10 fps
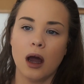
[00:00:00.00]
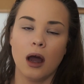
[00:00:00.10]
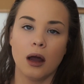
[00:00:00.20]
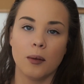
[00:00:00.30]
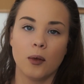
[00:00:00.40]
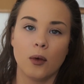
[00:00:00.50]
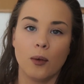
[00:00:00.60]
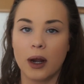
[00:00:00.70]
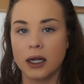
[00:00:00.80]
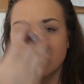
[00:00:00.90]

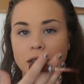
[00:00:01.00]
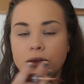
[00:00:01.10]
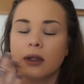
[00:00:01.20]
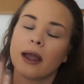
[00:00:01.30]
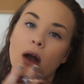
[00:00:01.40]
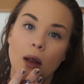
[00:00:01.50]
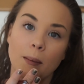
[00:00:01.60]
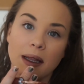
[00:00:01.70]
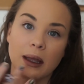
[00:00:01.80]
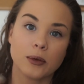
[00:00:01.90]
when I do, like on
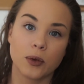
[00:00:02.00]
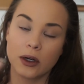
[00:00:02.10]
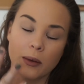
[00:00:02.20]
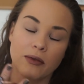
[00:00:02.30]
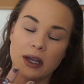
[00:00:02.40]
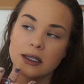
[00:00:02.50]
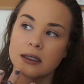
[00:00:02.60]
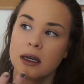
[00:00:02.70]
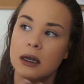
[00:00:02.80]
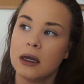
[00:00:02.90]
my lips when I do my face,